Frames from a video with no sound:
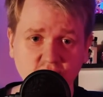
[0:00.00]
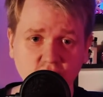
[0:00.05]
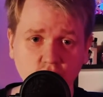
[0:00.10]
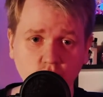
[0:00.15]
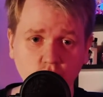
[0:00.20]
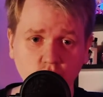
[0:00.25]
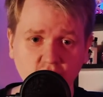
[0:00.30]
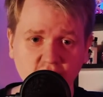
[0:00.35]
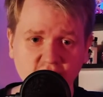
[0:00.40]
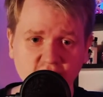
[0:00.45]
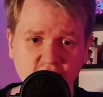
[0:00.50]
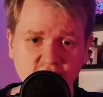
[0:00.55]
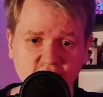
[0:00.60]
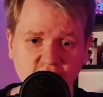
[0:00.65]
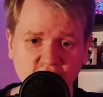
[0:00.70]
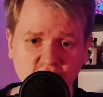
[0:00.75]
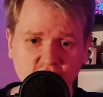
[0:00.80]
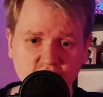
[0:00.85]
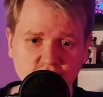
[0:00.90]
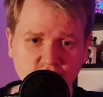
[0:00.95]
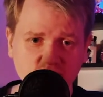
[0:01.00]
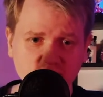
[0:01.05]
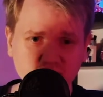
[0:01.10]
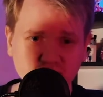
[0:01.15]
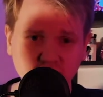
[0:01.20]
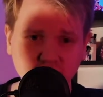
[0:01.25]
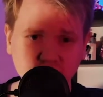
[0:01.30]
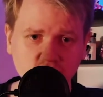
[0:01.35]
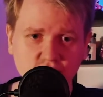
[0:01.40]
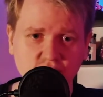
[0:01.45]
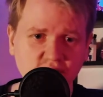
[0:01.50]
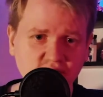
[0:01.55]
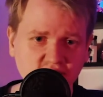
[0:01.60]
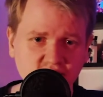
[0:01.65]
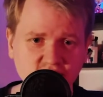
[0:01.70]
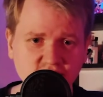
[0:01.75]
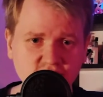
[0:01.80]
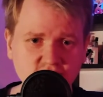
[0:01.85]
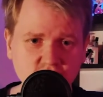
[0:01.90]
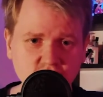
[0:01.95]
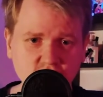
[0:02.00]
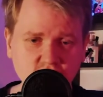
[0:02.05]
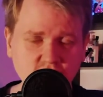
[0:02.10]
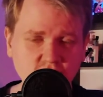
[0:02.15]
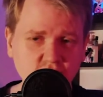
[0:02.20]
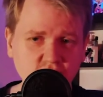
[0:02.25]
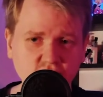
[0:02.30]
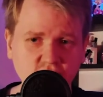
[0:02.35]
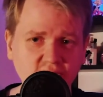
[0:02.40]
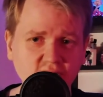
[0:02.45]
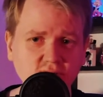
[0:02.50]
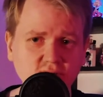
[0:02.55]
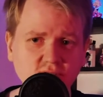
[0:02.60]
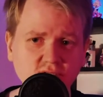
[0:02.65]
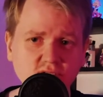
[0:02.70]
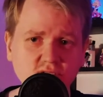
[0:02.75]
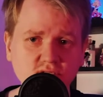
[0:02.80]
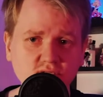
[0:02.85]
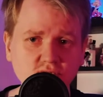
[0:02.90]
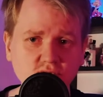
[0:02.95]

when the stone hits the ground,